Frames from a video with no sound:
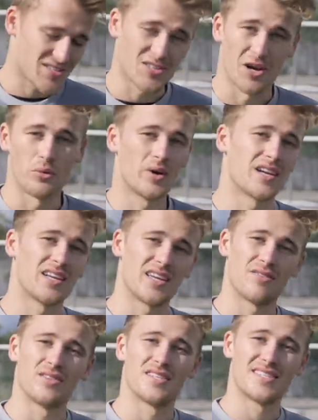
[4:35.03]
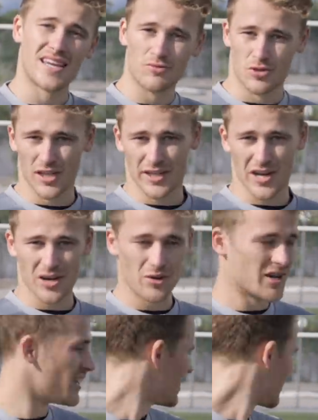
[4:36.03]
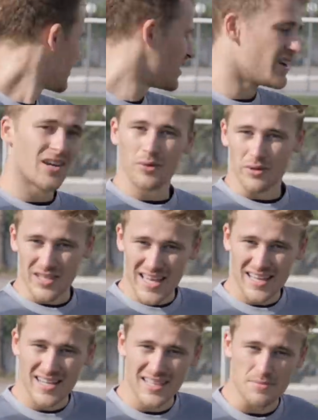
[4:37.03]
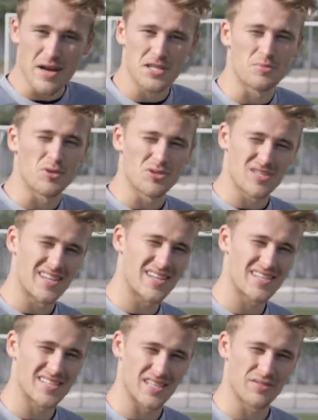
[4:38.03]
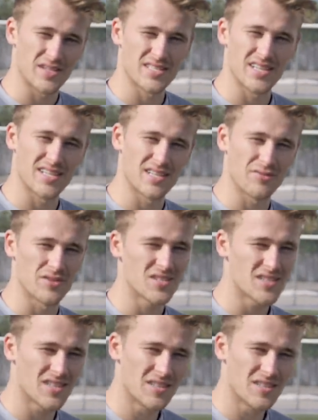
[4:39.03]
So we're going to give the same drill a go with the Adidas match balls, see if there's any difference.